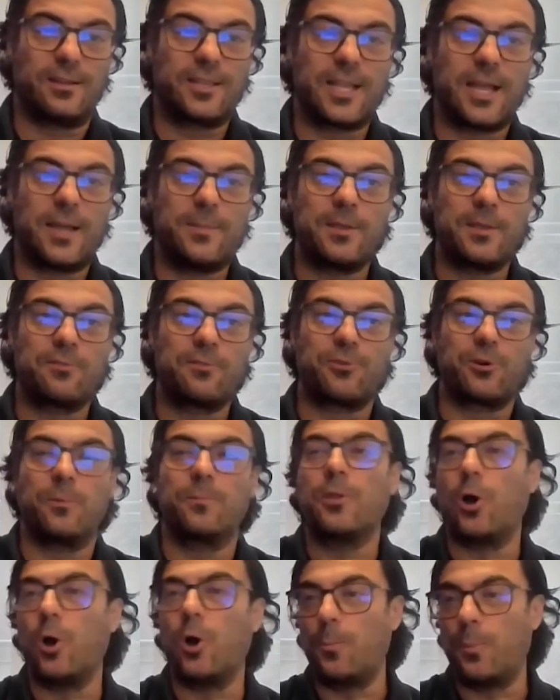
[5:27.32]
coming
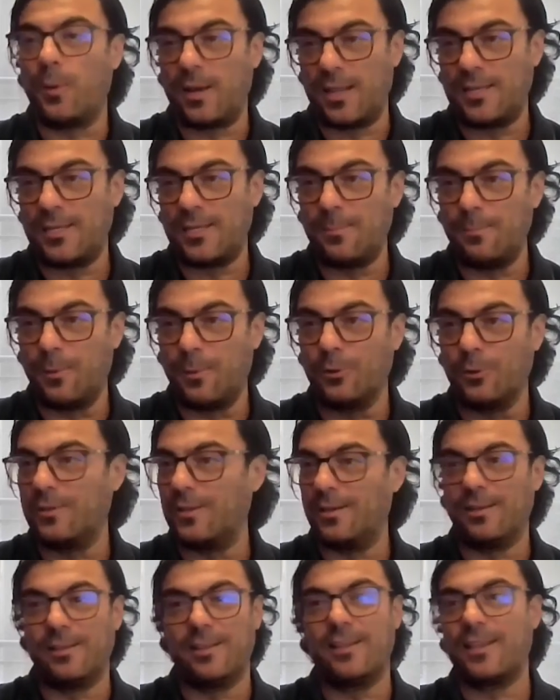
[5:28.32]
from the operating
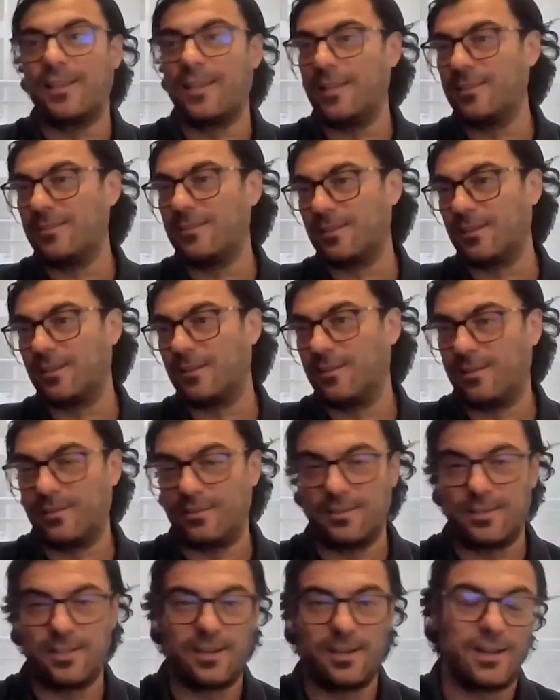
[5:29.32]
model, in case
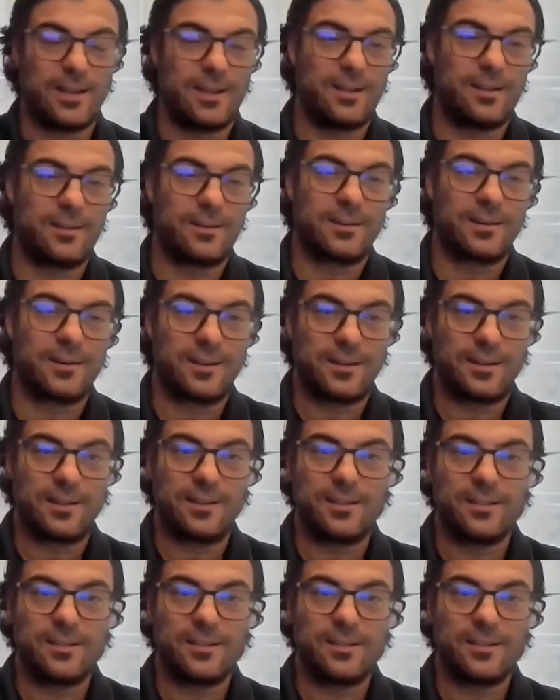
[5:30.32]
there are